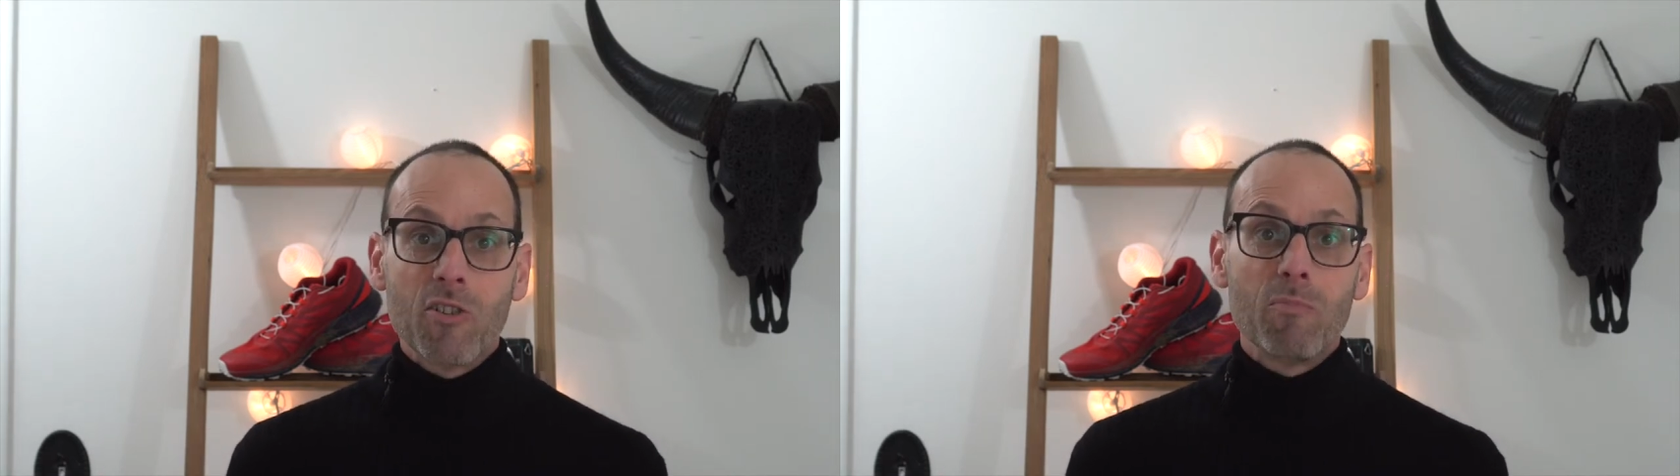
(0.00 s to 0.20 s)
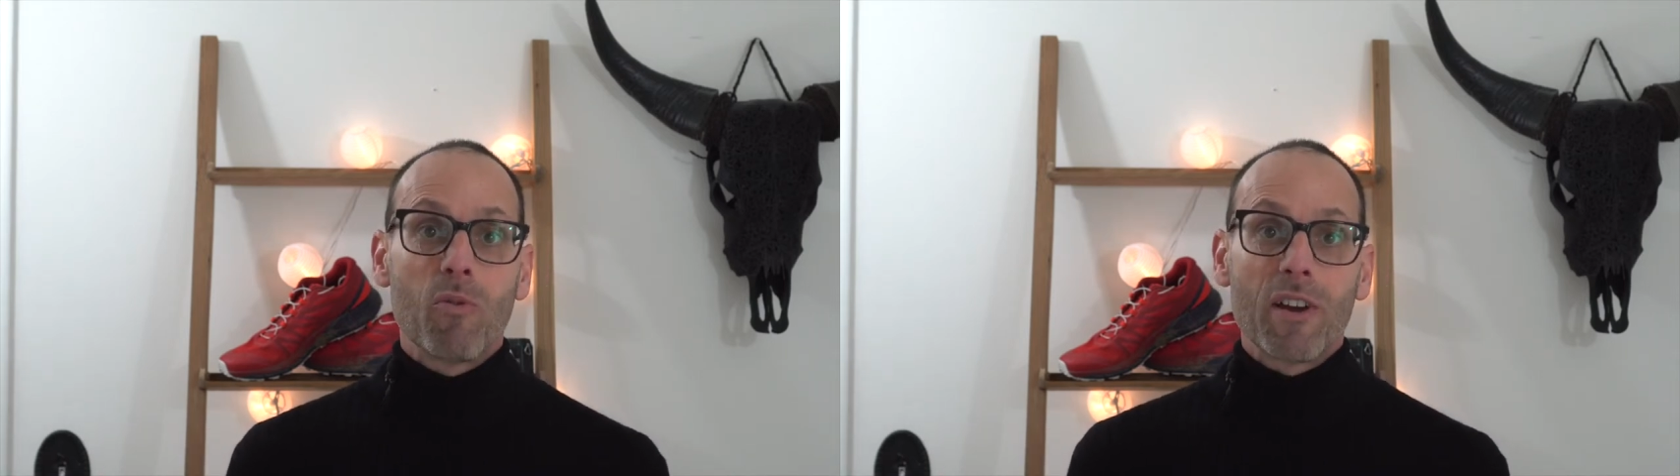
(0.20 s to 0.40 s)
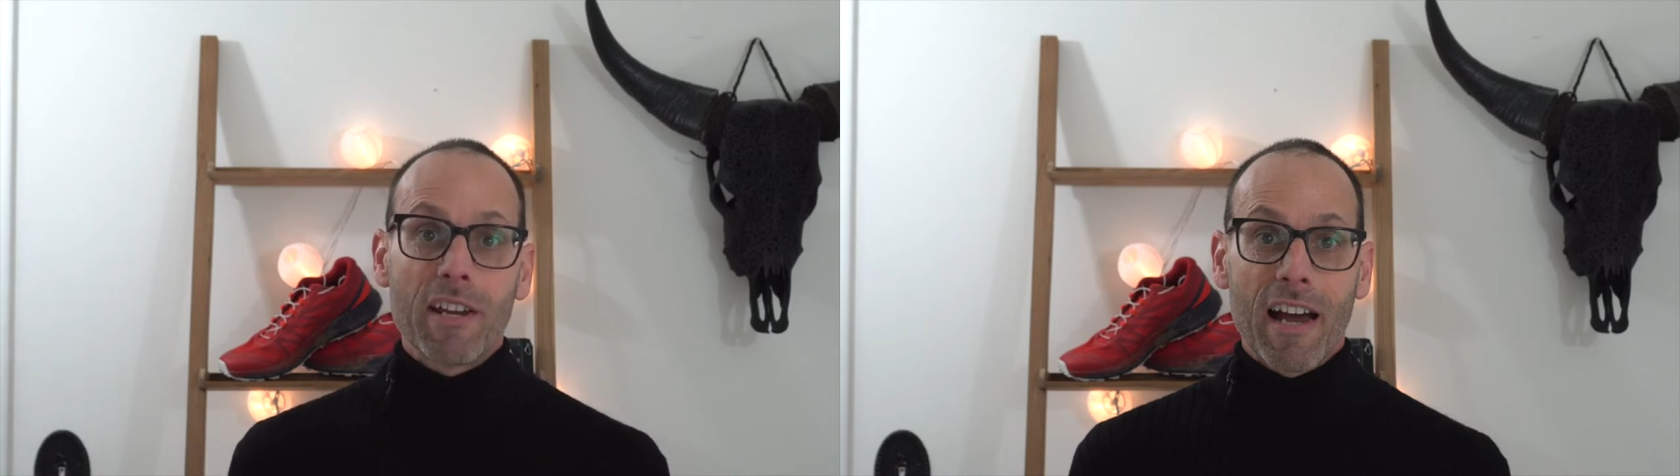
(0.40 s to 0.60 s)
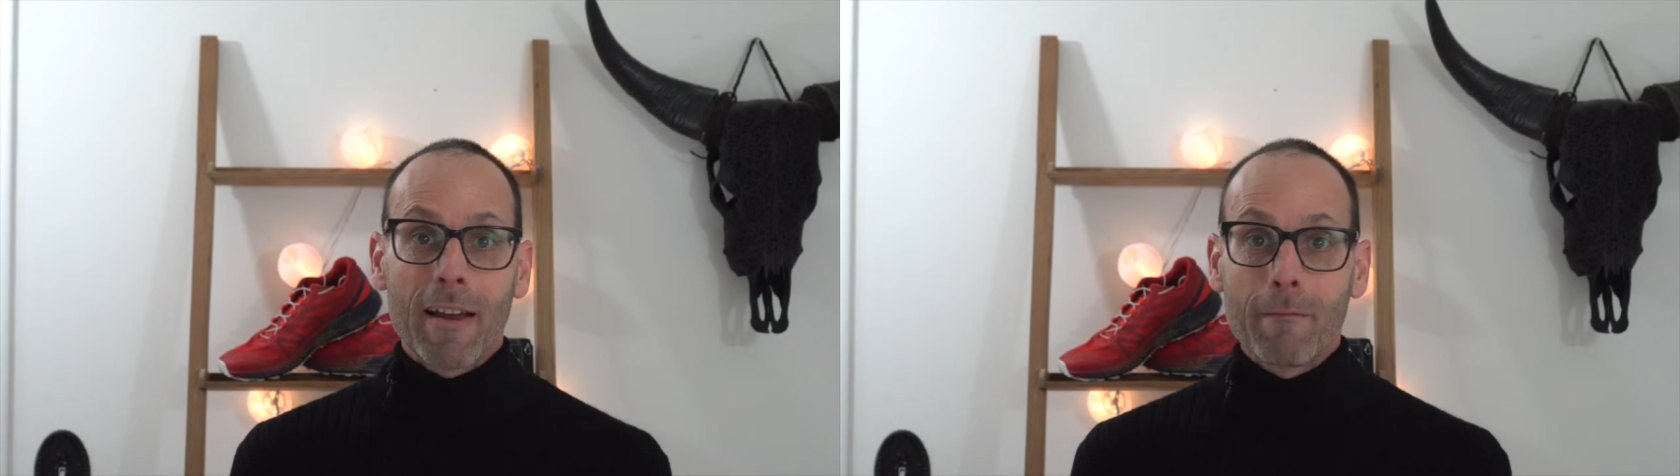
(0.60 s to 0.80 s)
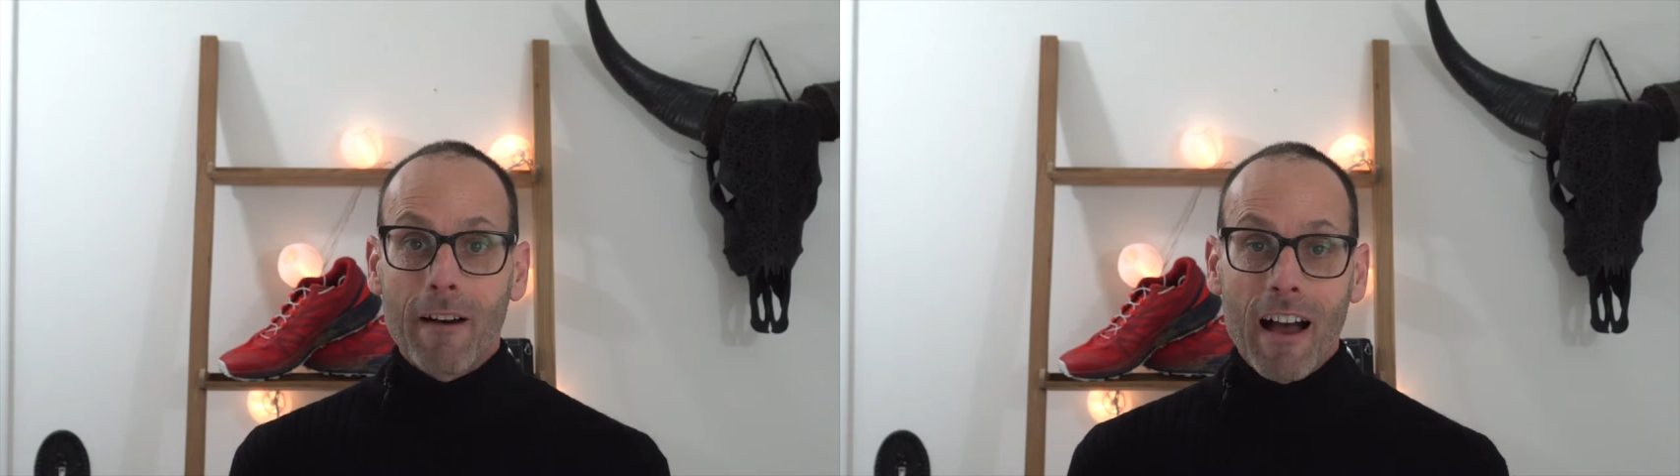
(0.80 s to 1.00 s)

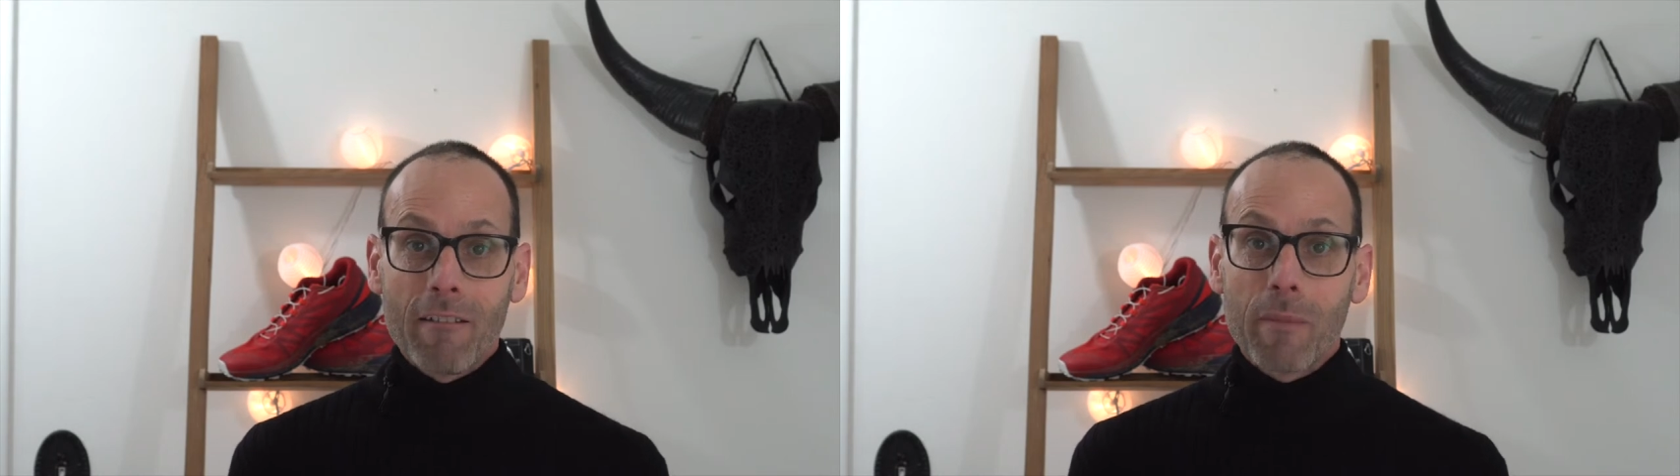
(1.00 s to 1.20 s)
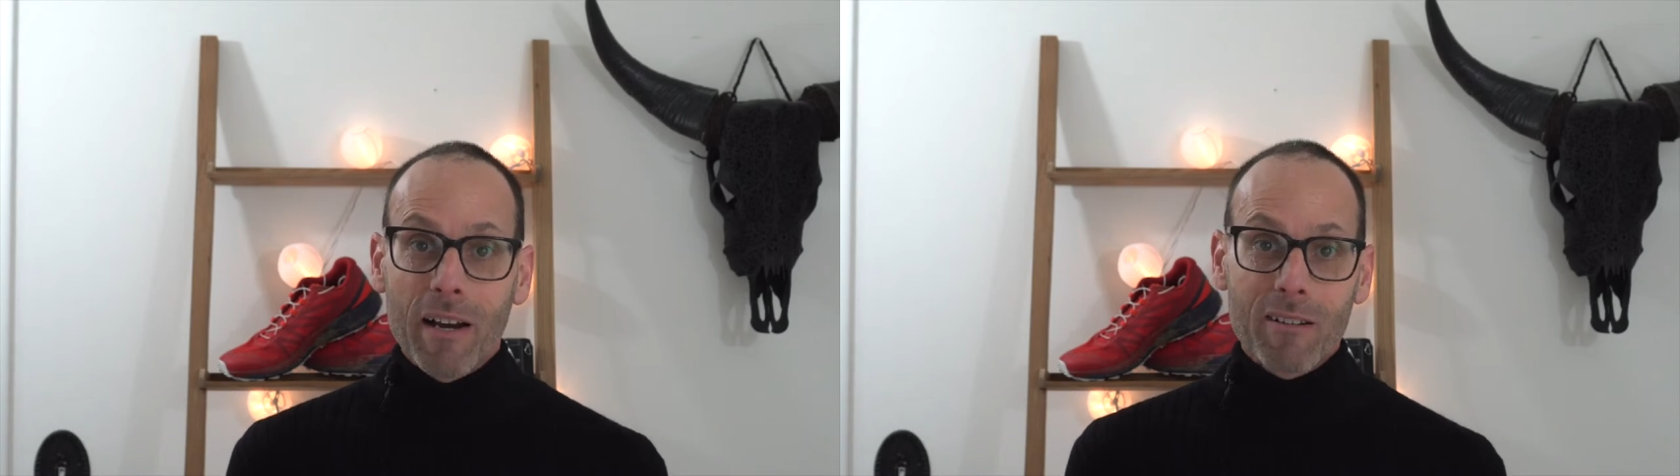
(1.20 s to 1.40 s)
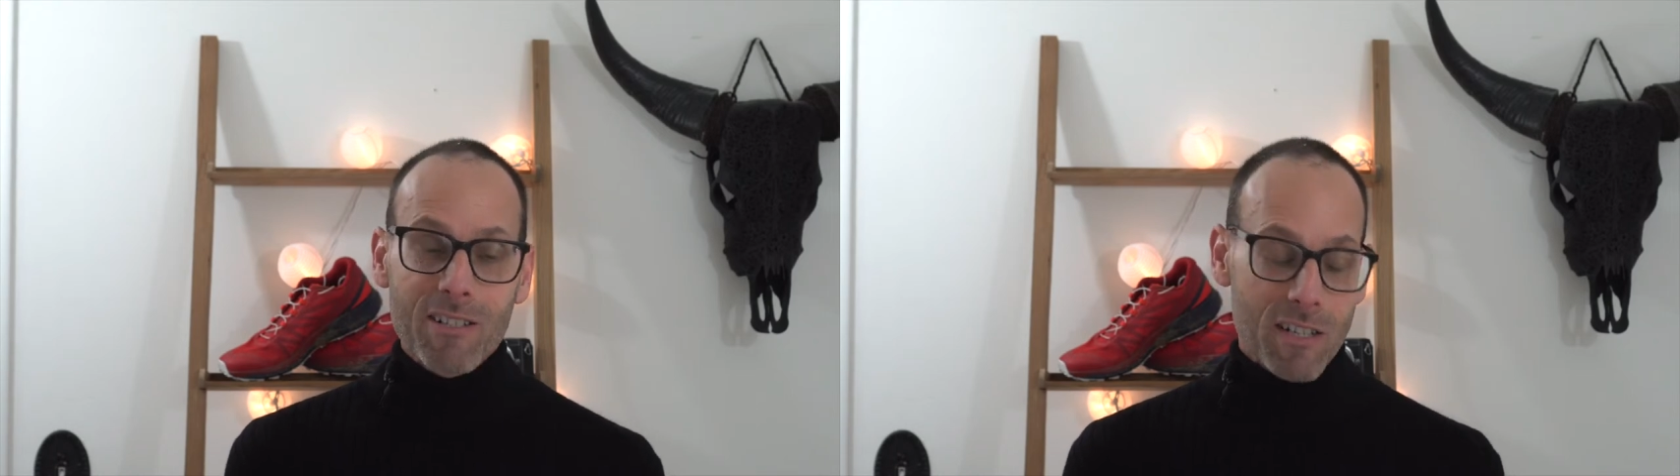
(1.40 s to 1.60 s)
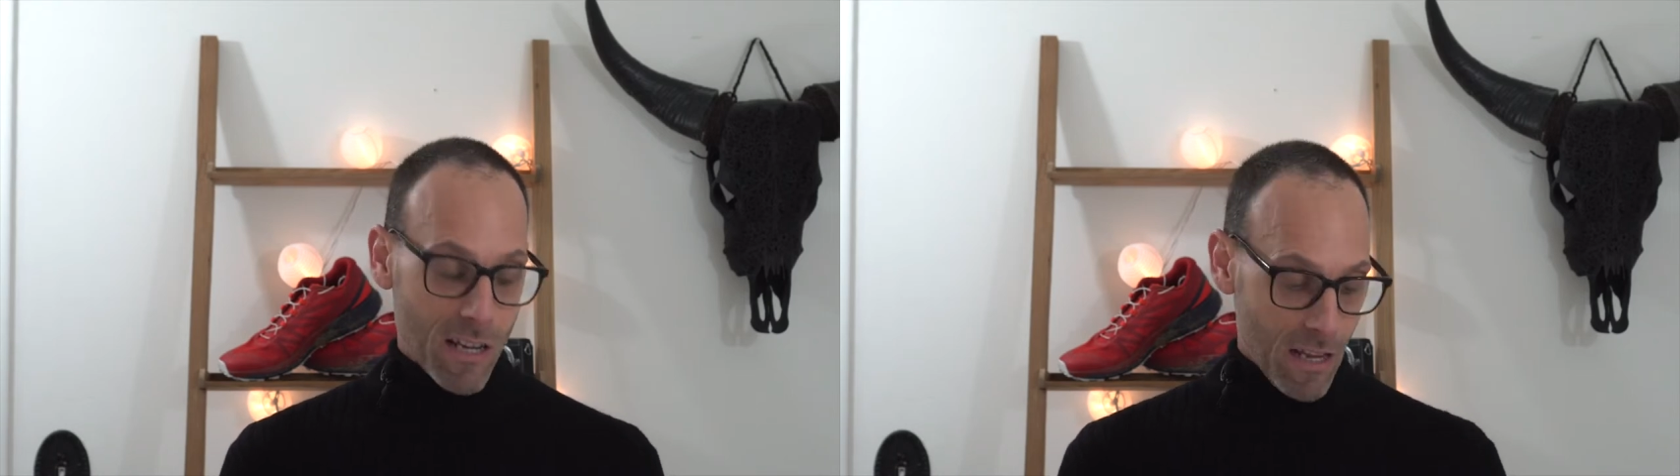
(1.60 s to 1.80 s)
2.95 miles,